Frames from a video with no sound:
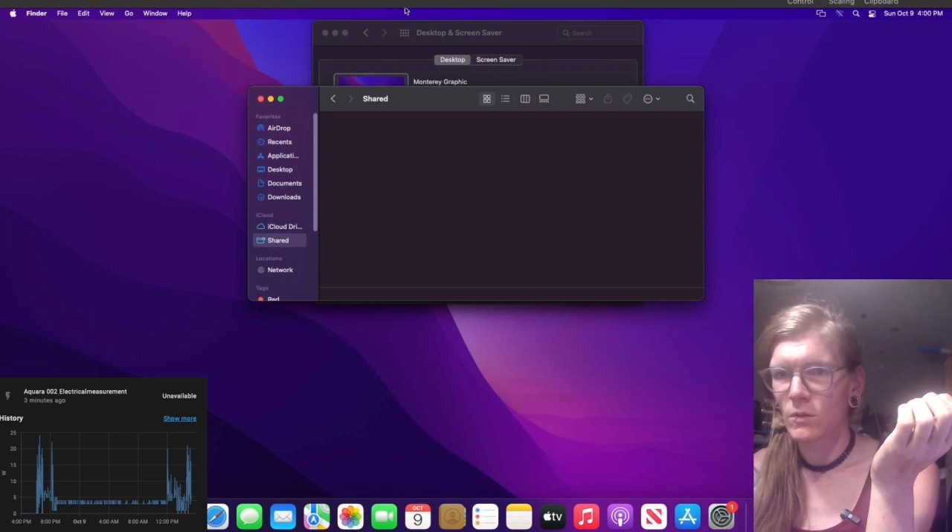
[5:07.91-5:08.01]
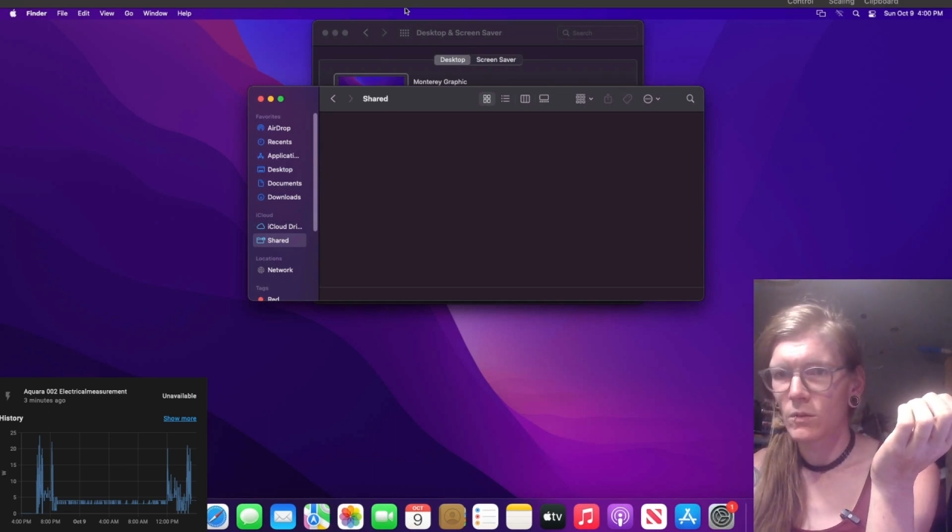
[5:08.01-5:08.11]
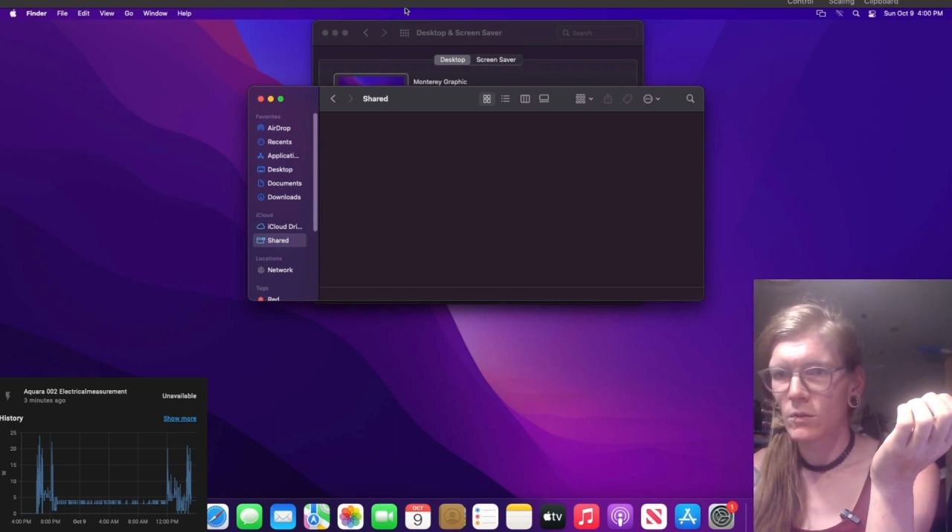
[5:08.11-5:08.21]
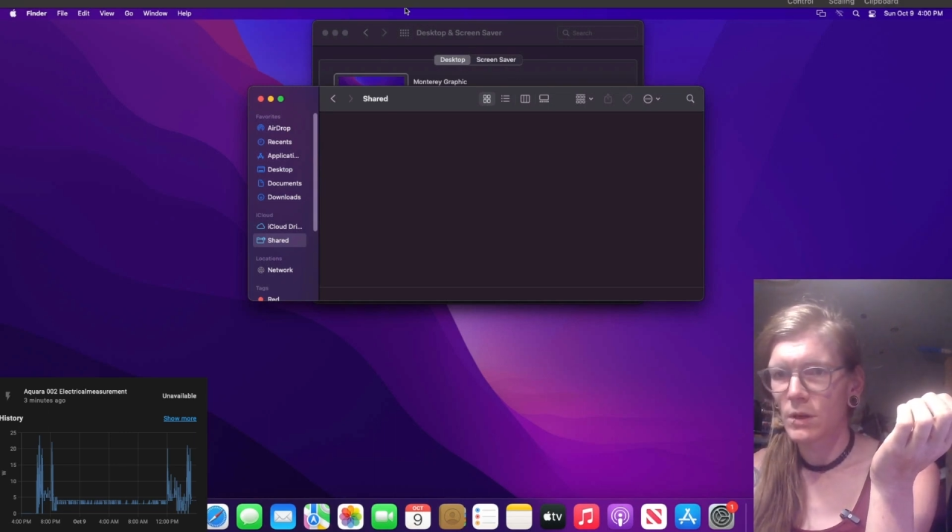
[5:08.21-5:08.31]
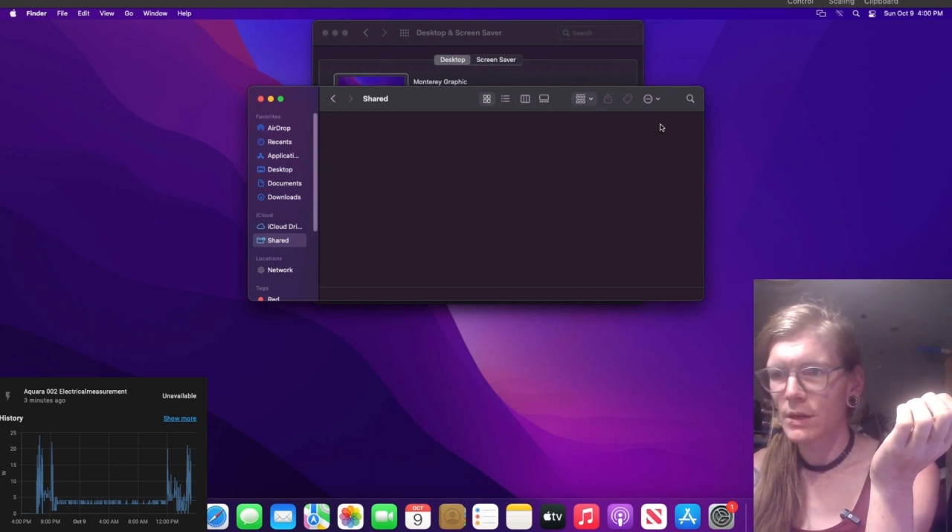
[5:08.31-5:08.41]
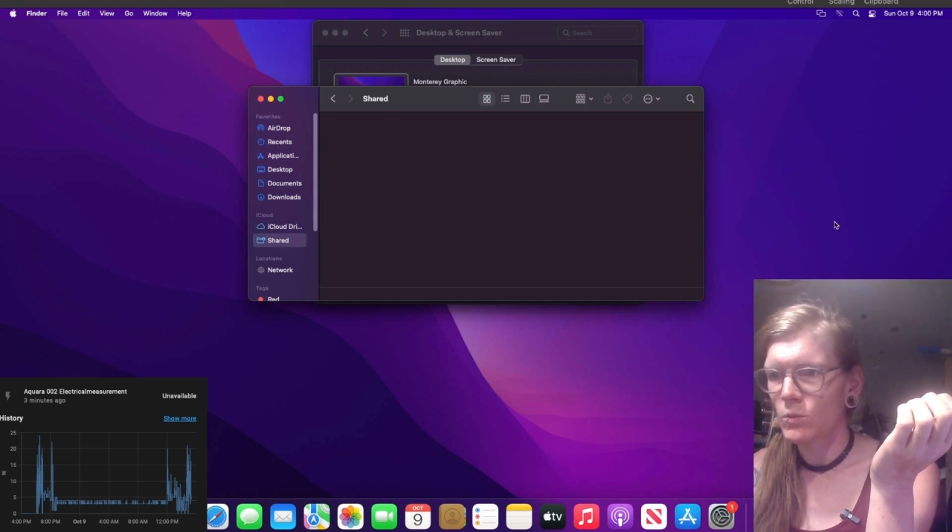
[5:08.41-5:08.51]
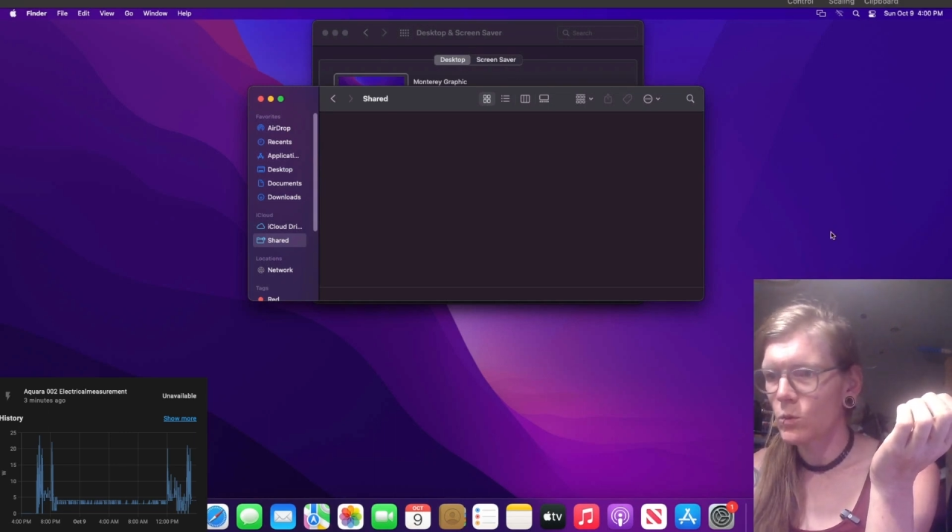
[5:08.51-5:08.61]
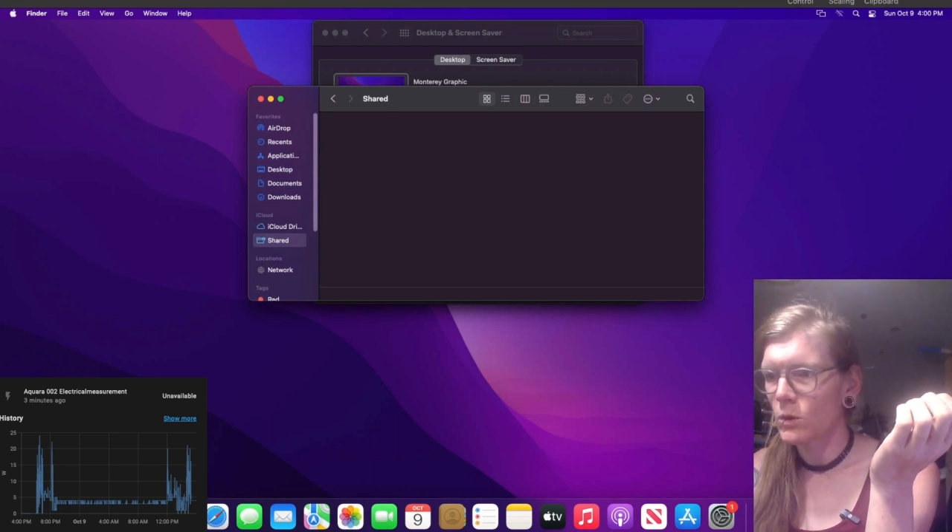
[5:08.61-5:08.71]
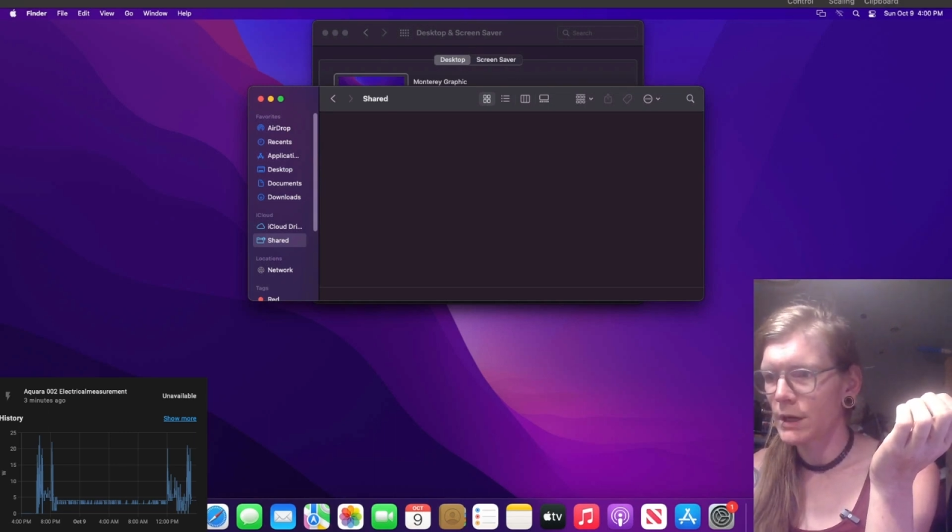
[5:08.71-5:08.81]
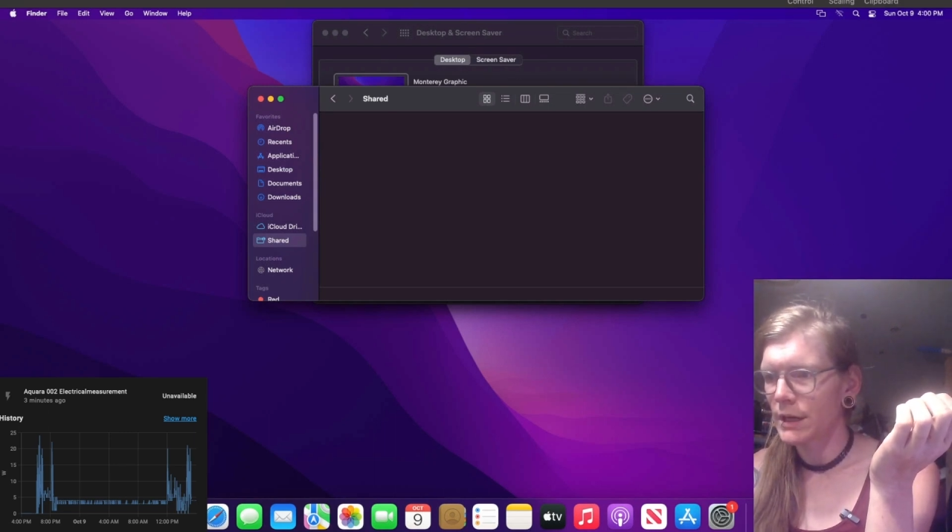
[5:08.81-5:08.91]
what I'm
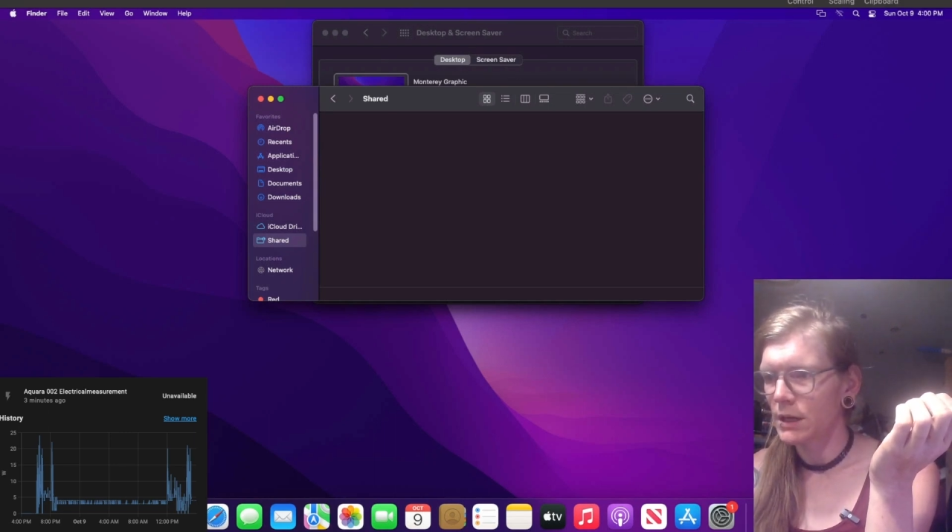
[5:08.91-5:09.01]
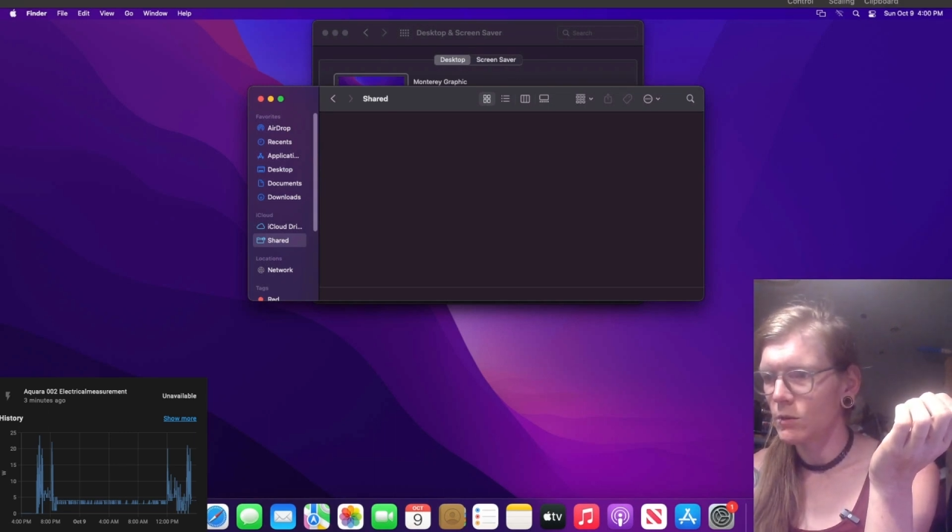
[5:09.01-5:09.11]
working